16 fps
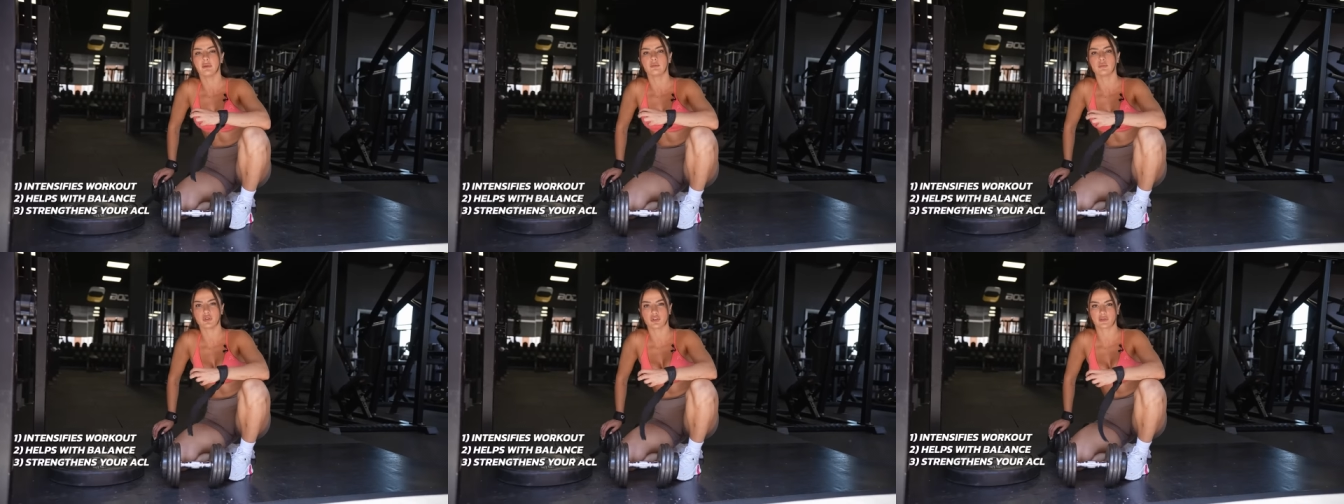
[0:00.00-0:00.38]

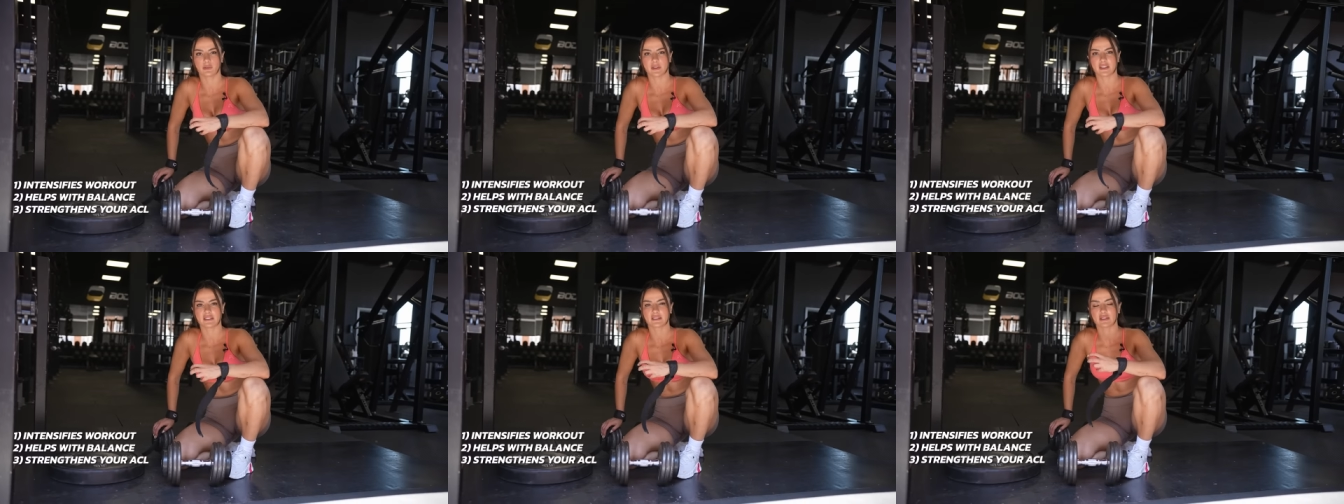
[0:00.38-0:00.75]

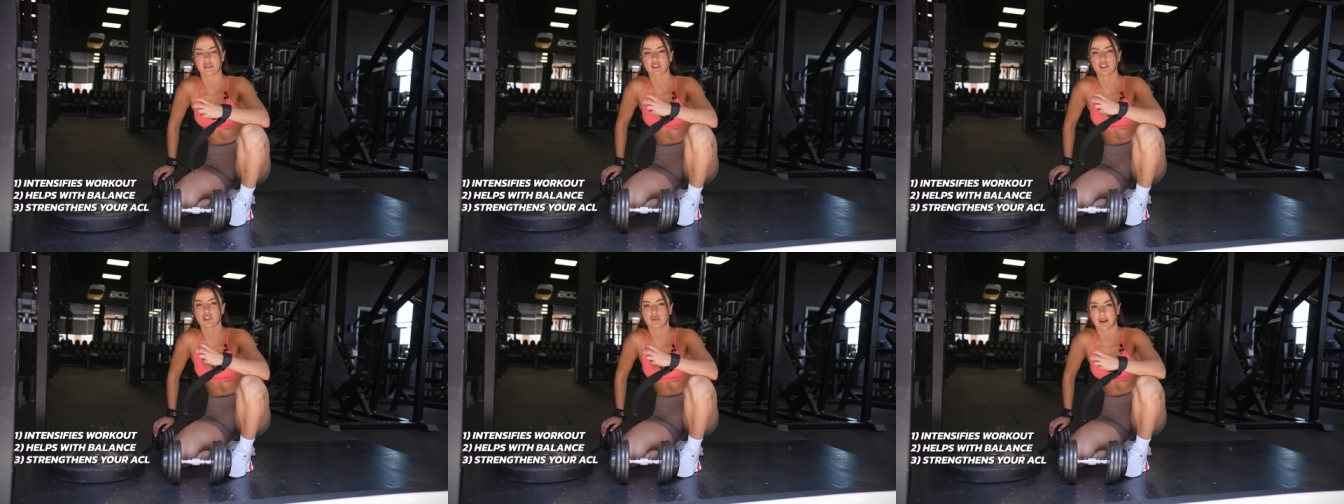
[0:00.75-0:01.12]
movements to
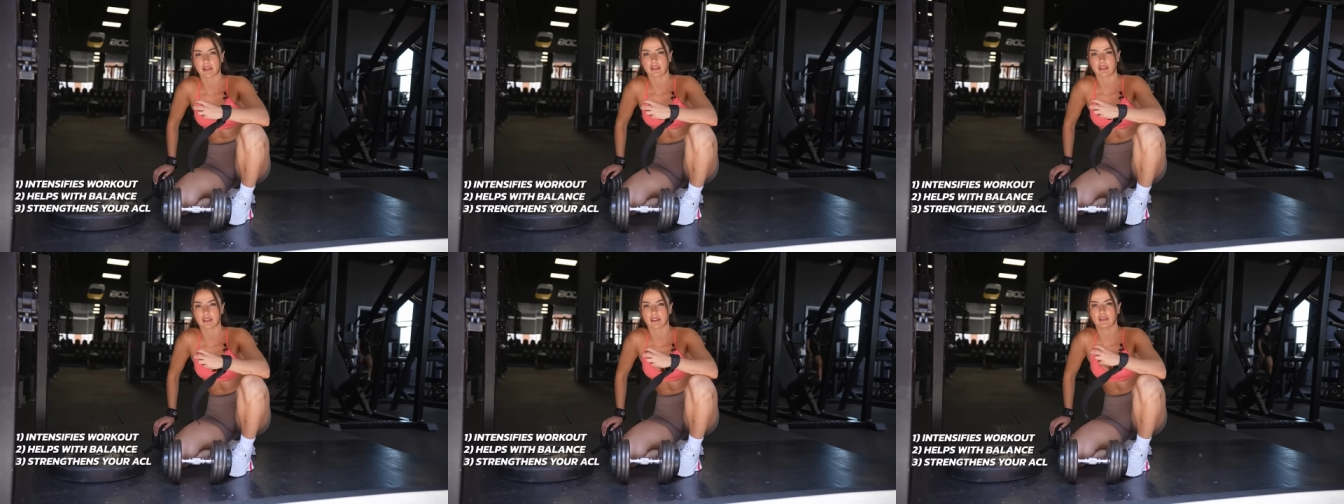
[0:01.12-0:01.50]

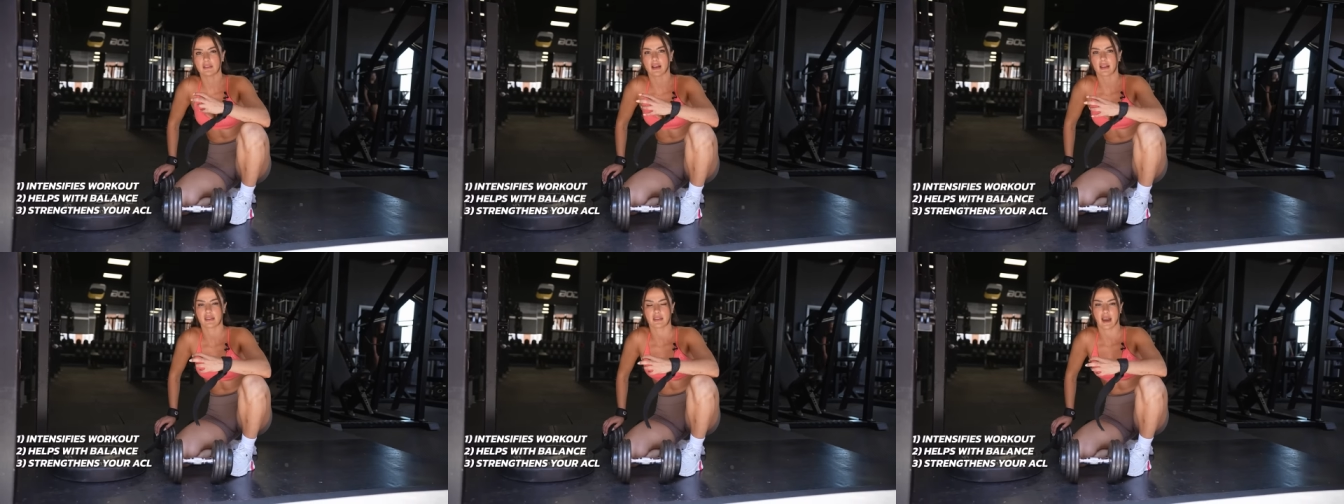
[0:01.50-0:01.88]

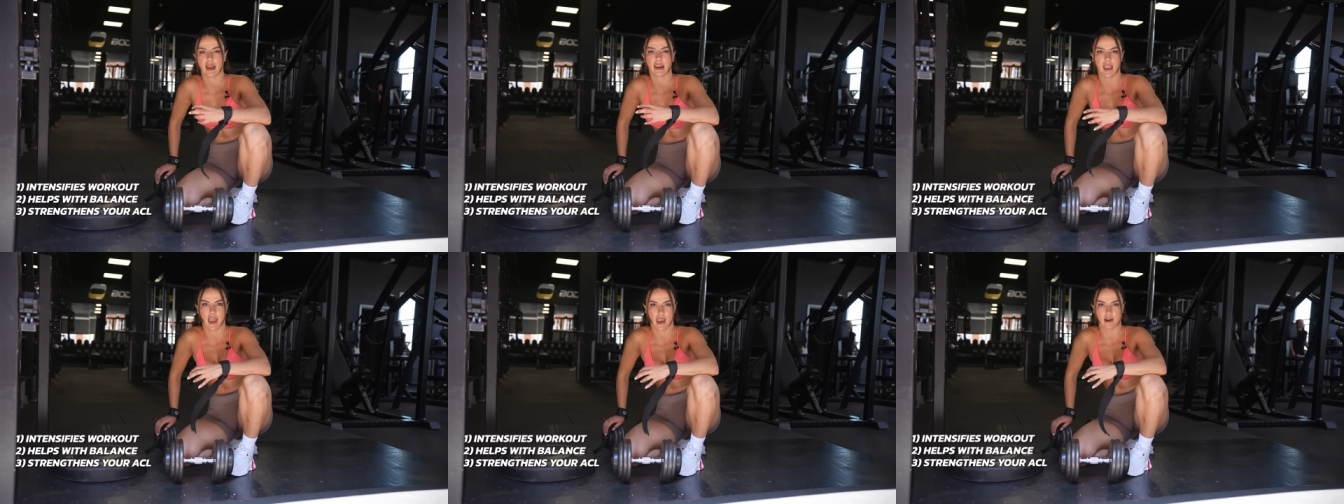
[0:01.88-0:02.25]
strengthen
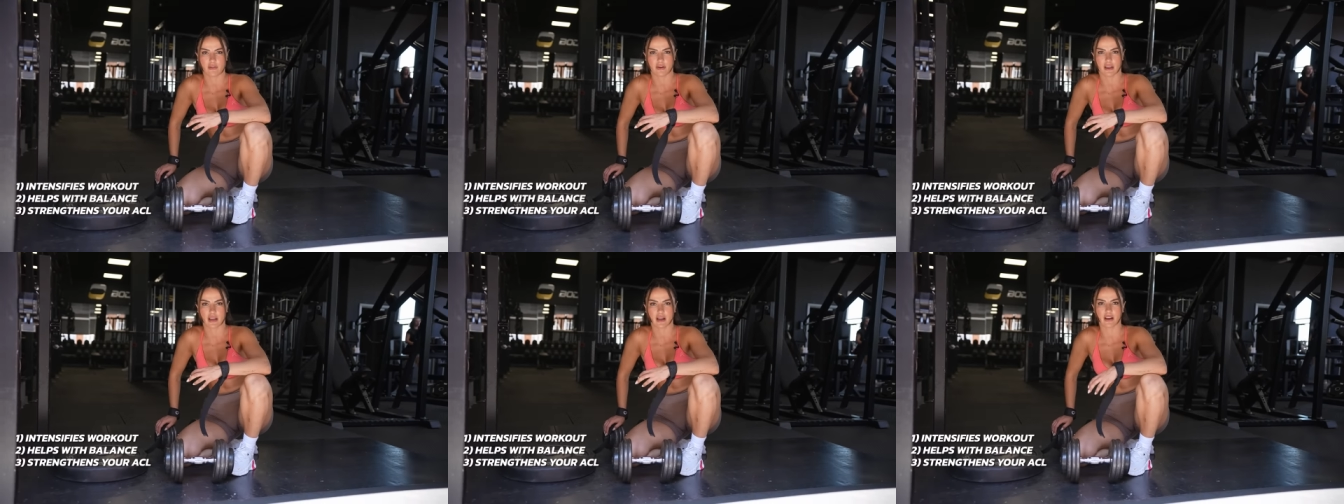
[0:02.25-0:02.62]
that
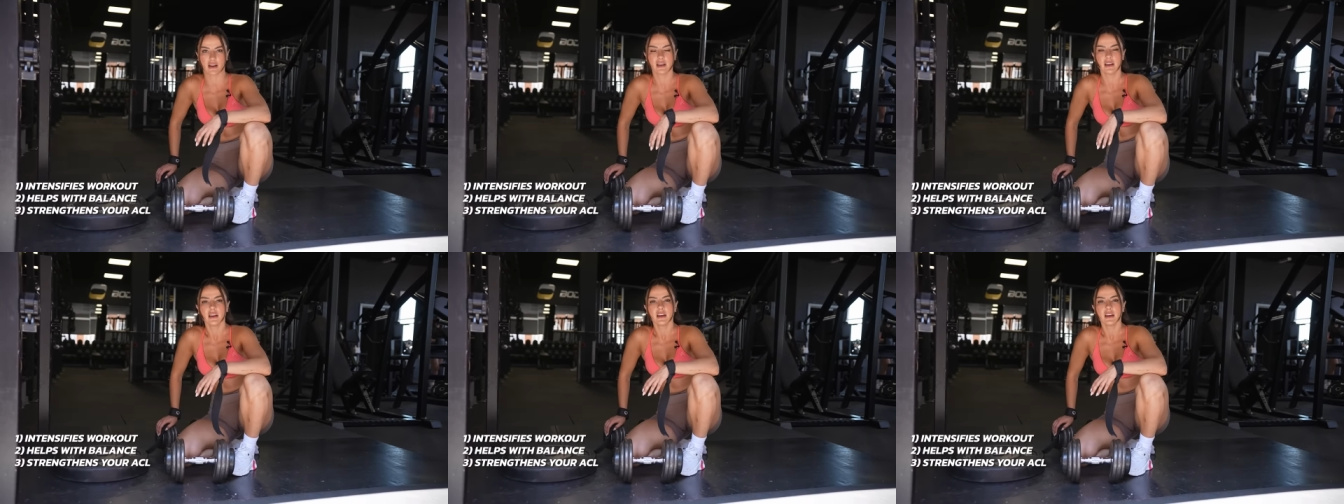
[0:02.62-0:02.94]
area.